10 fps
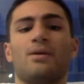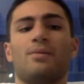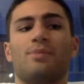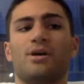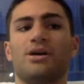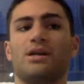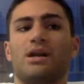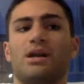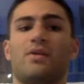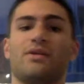but
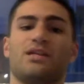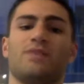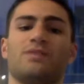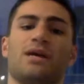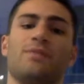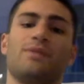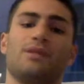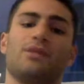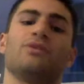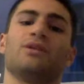on the same time,
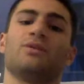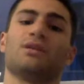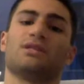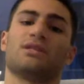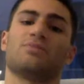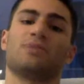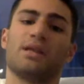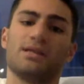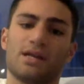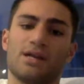he really wants to get some
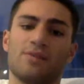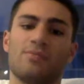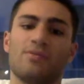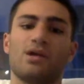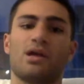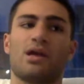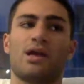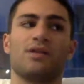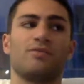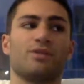playing time,
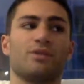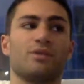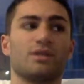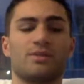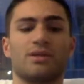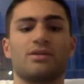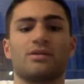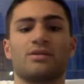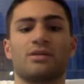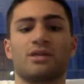and he really wants to make
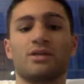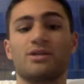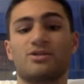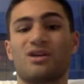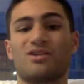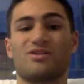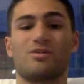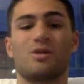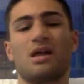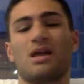the Italy squad.
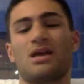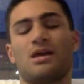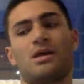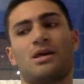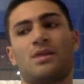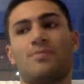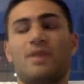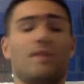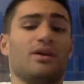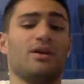So
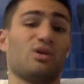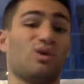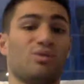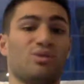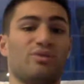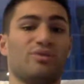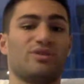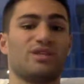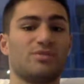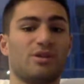maybe a loan move for
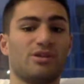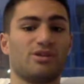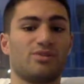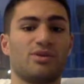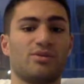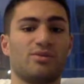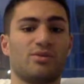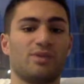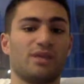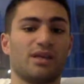6 months when it
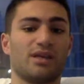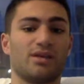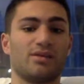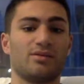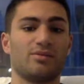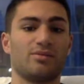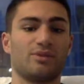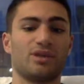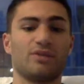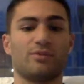would be like pretty
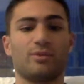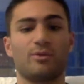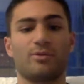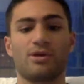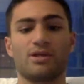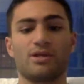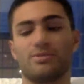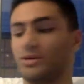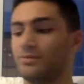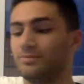good for both parties,
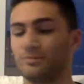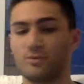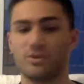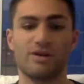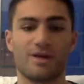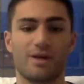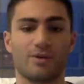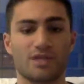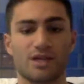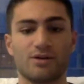but we'll see how that
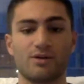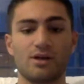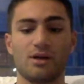works out.